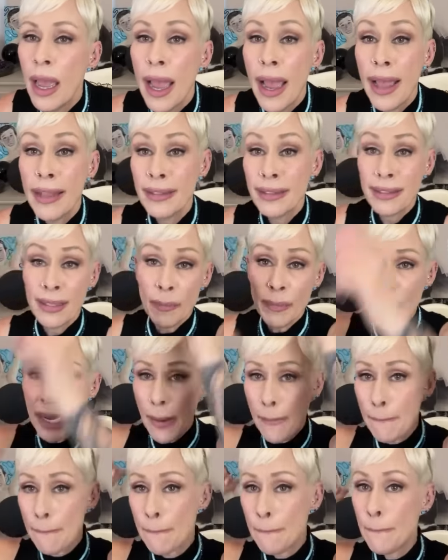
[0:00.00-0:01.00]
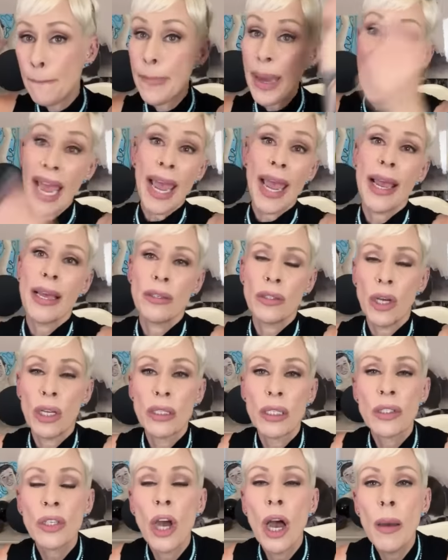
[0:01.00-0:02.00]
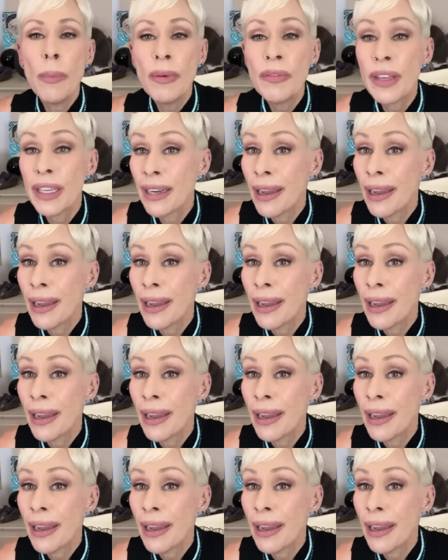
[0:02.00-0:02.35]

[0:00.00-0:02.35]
And something banged on the top of it.